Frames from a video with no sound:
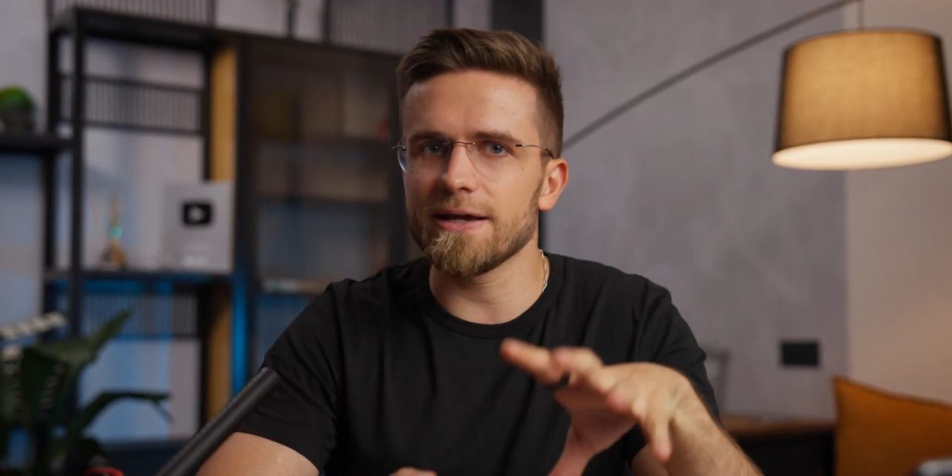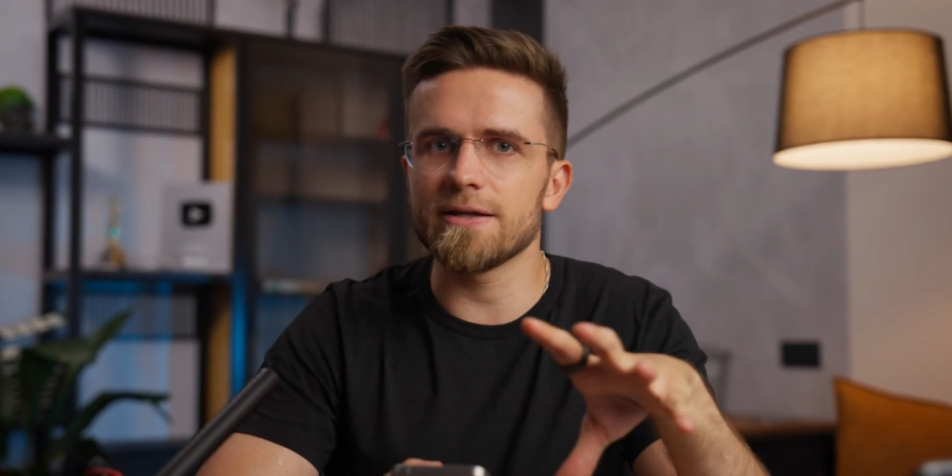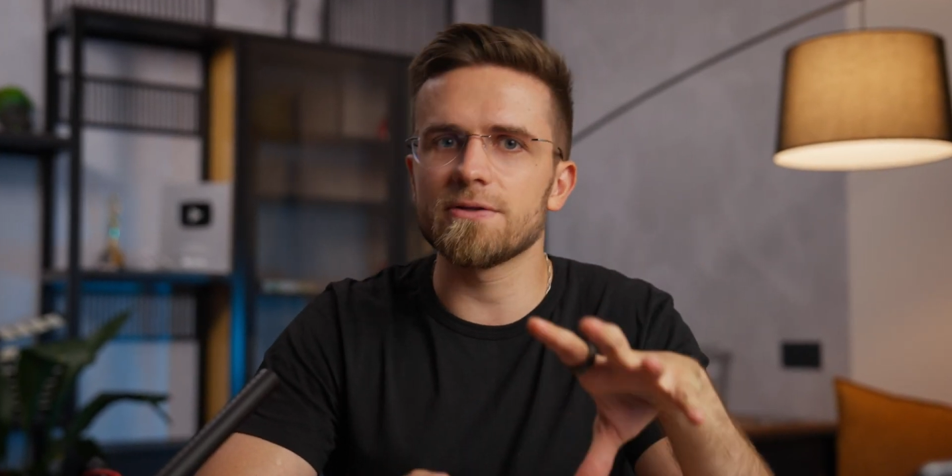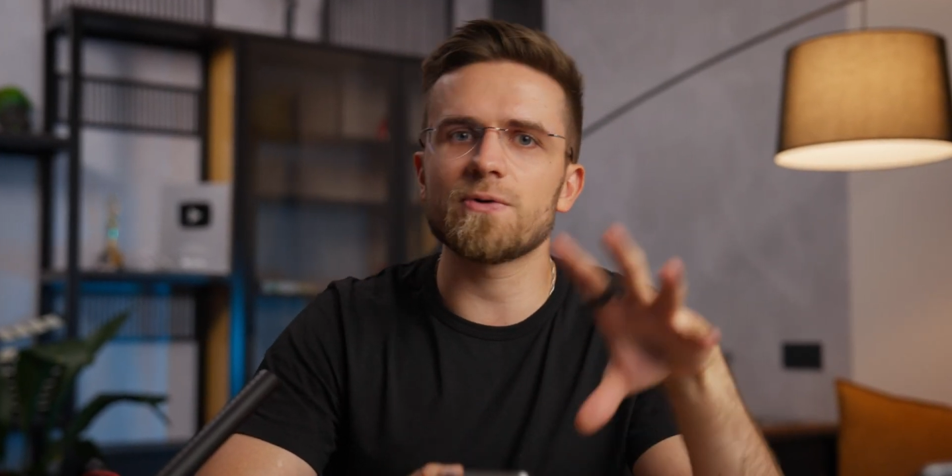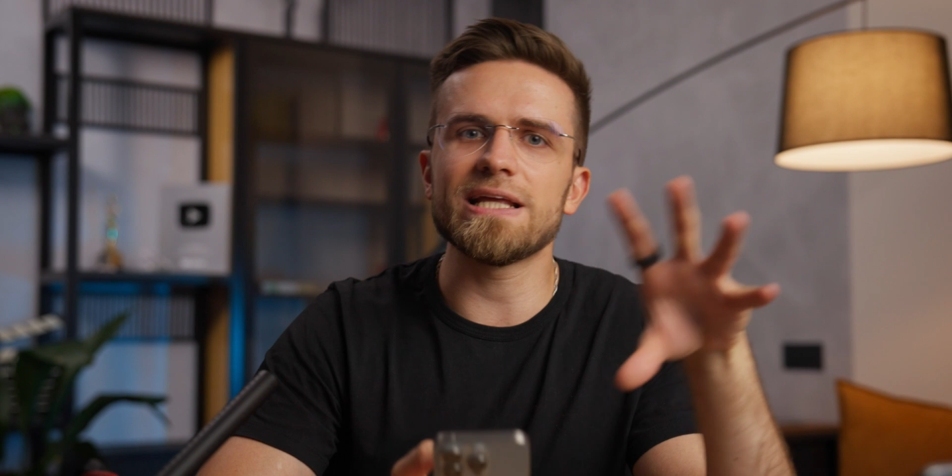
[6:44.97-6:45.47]
I
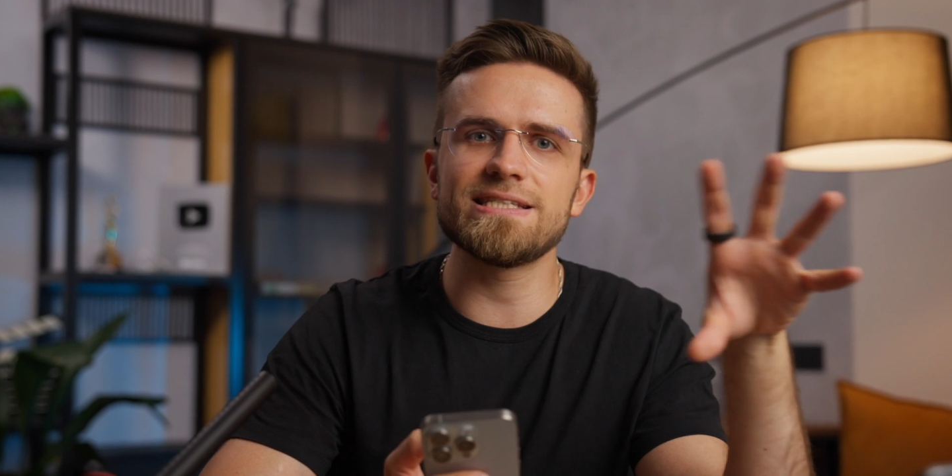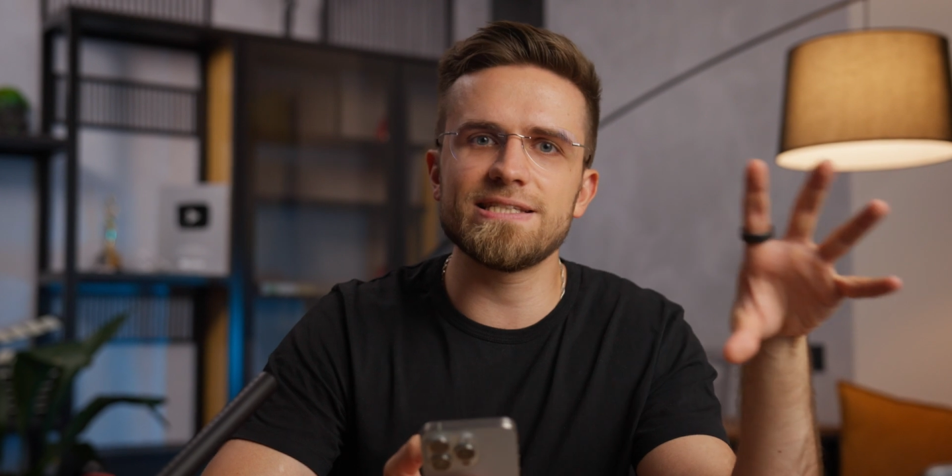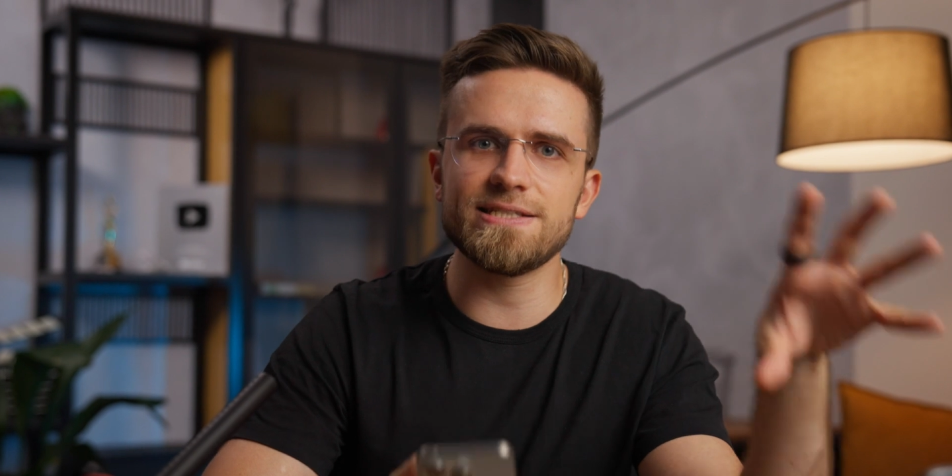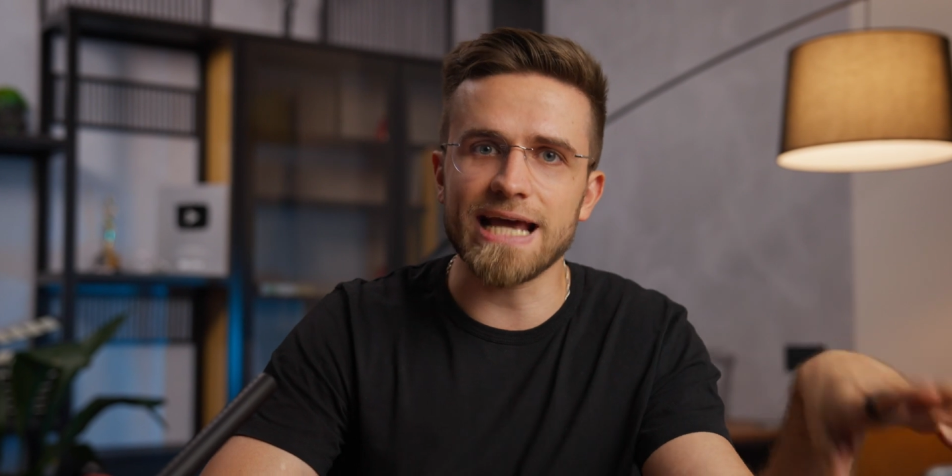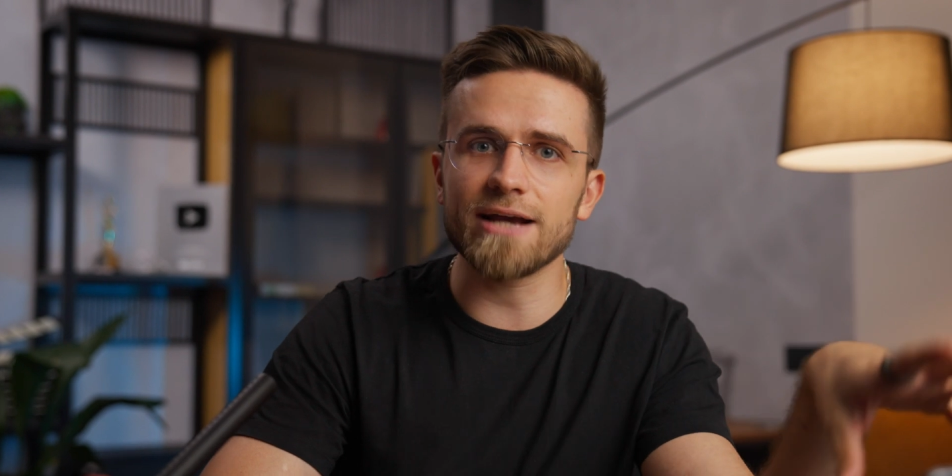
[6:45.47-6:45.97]
can create
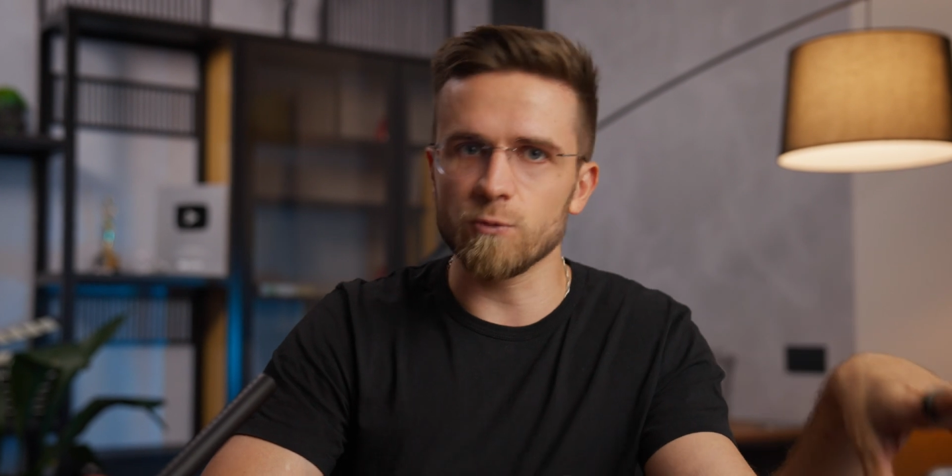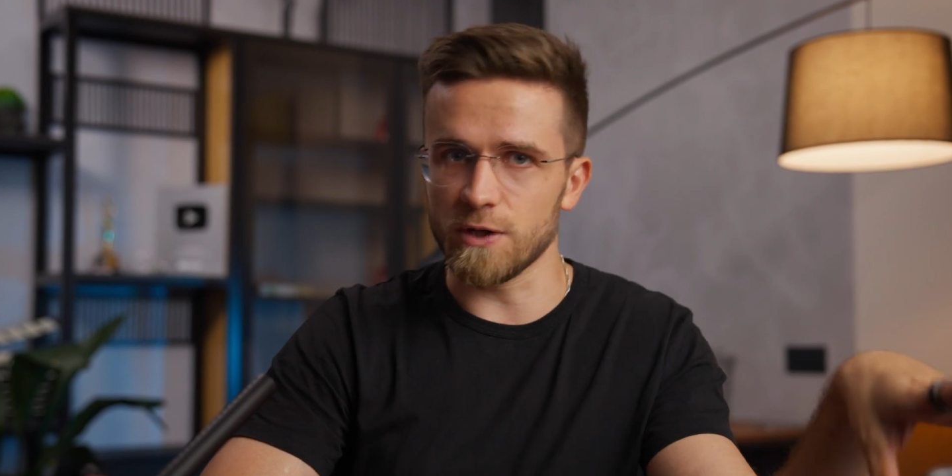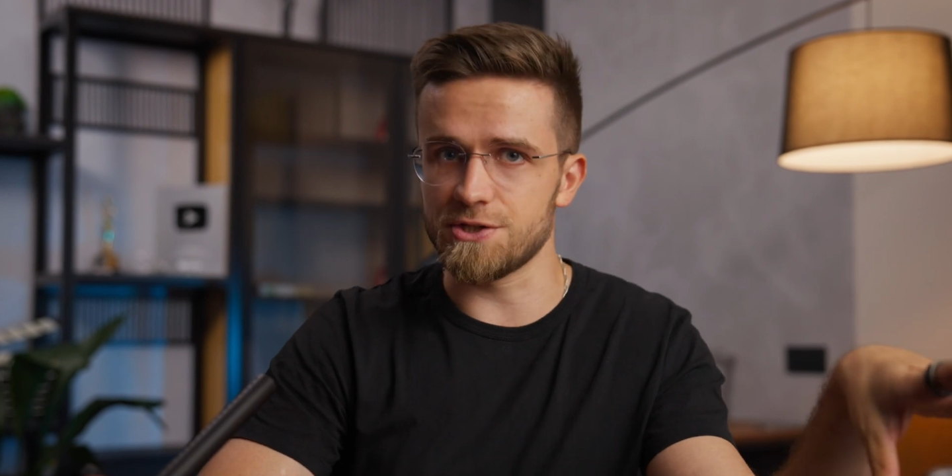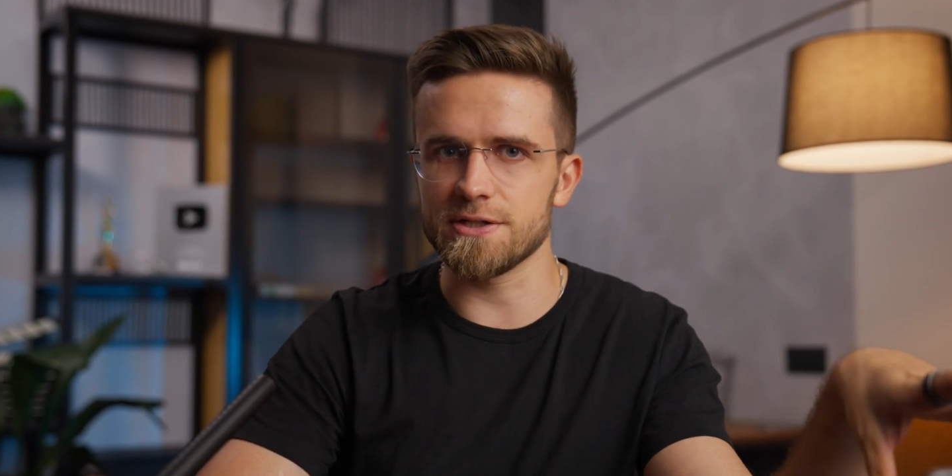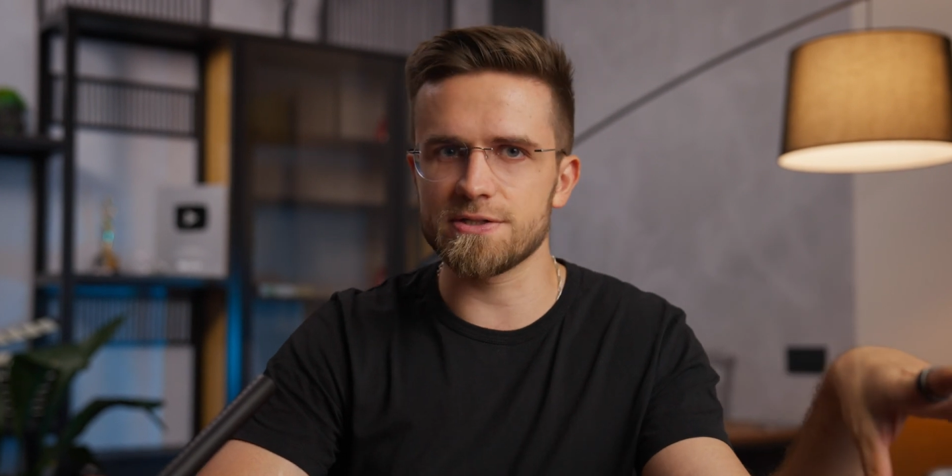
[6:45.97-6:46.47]
stacked
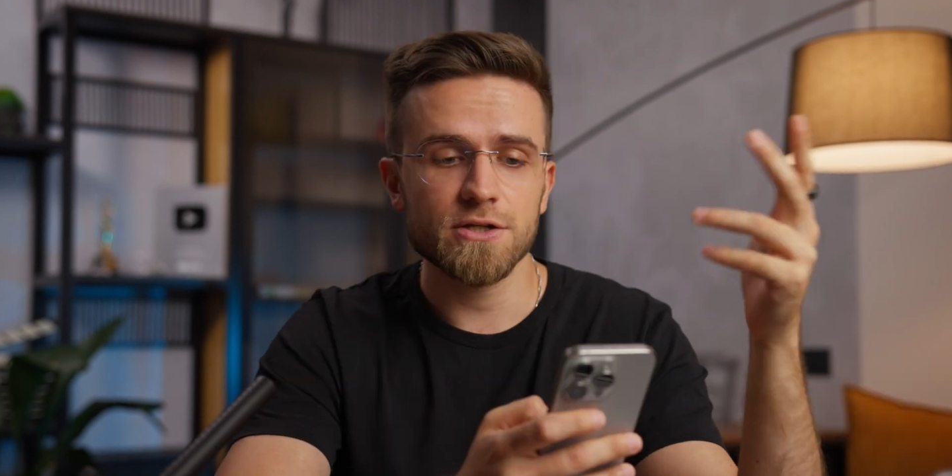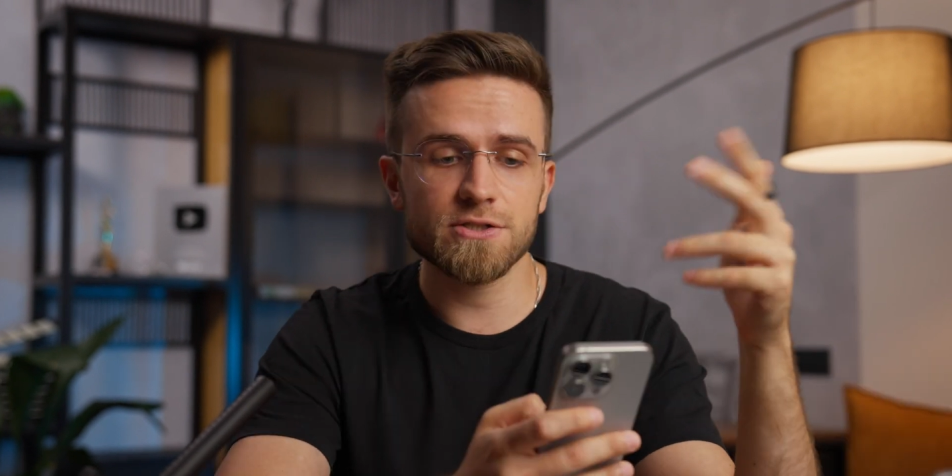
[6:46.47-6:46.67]
widgets.